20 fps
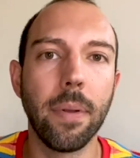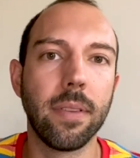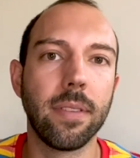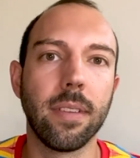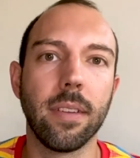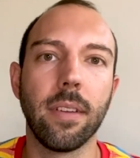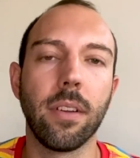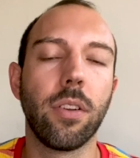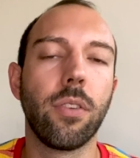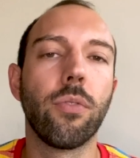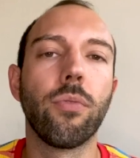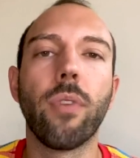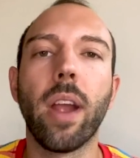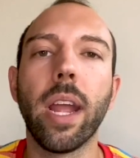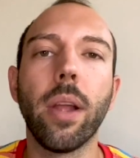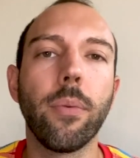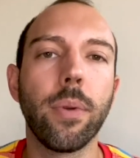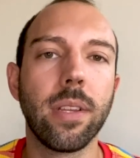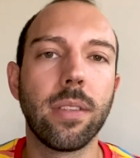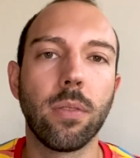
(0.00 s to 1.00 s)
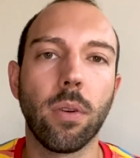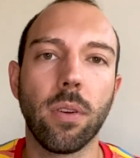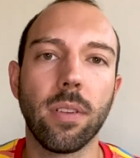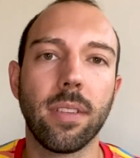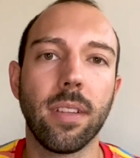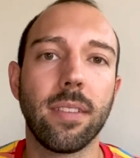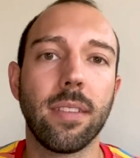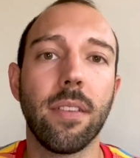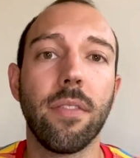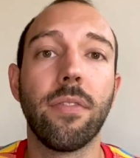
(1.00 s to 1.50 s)
It's a great
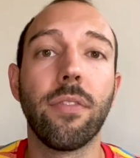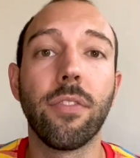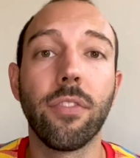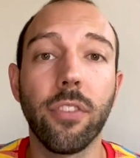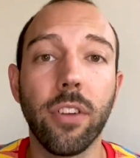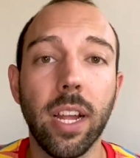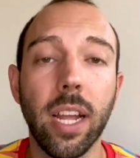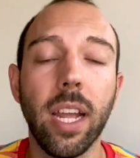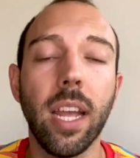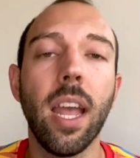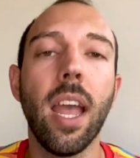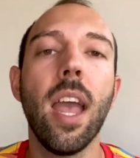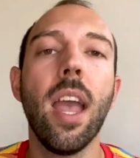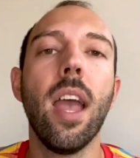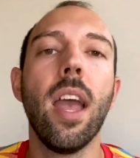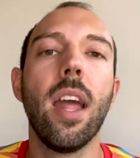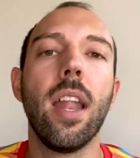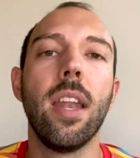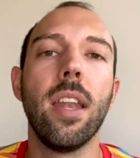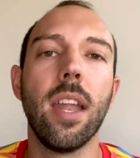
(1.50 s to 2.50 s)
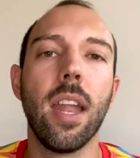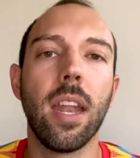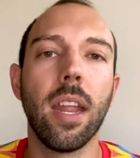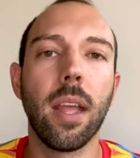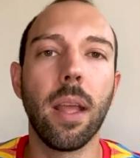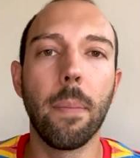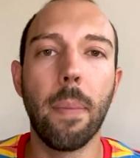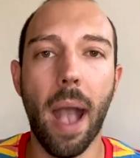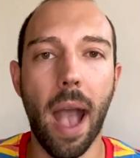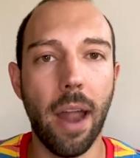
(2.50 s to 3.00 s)
resource. It's a free
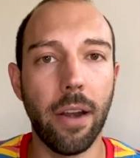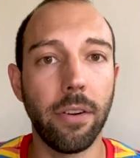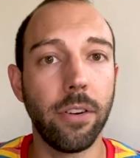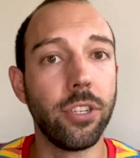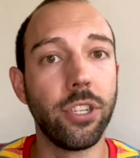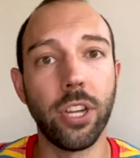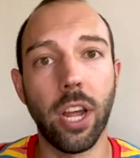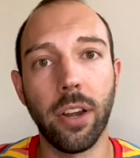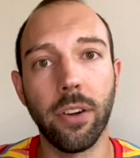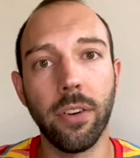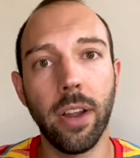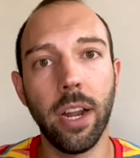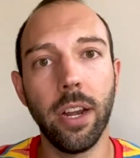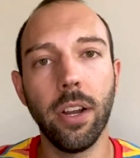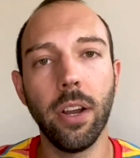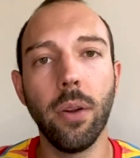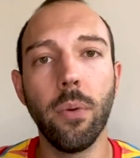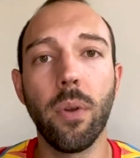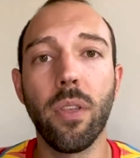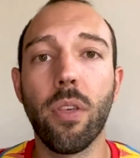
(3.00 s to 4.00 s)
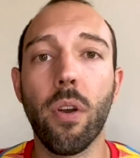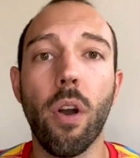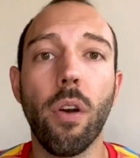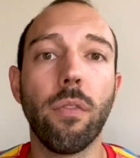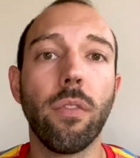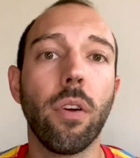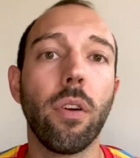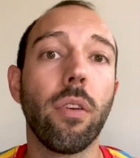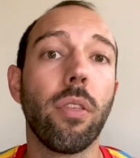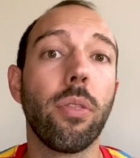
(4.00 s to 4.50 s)
knitting pattern generator with
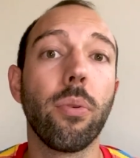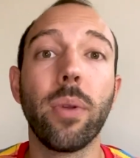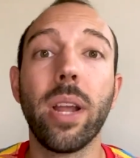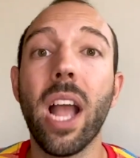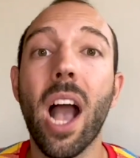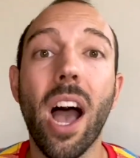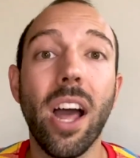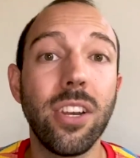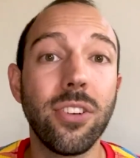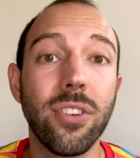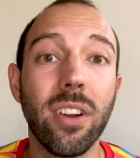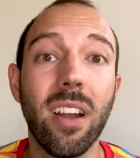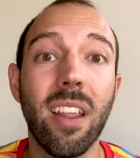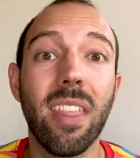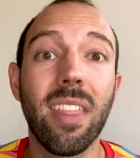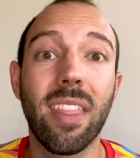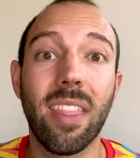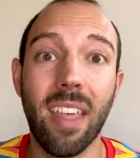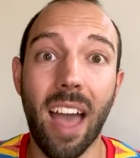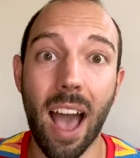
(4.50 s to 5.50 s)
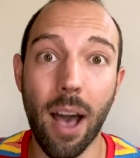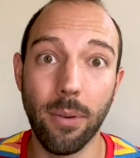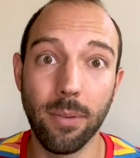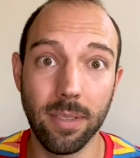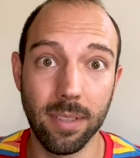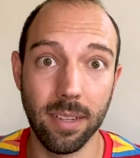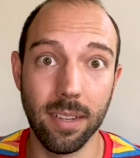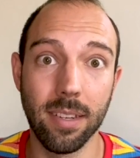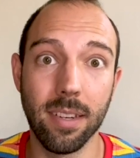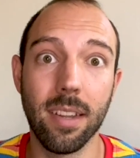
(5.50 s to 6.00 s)
over three hundred
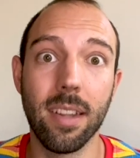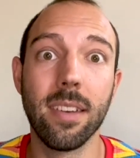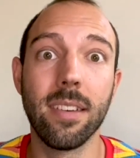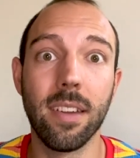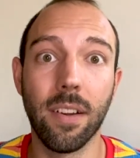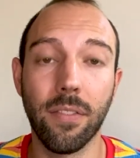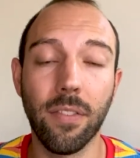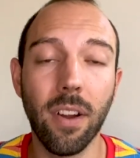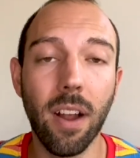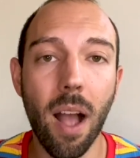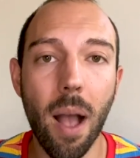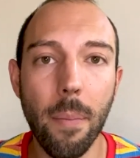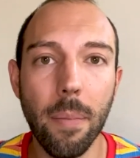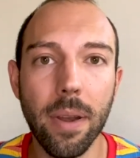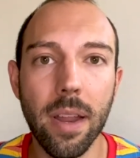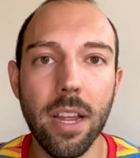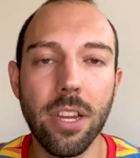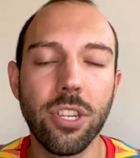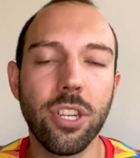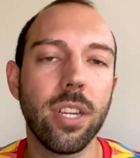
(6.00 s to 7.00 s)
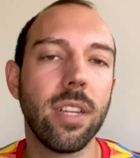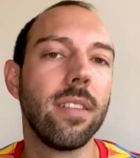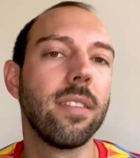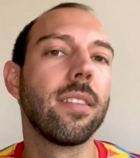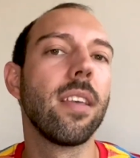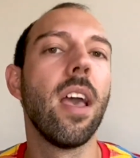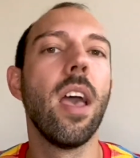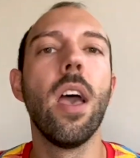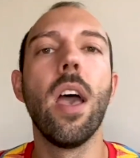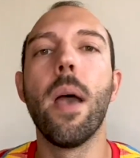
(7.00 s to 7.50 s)
thousand different combinations,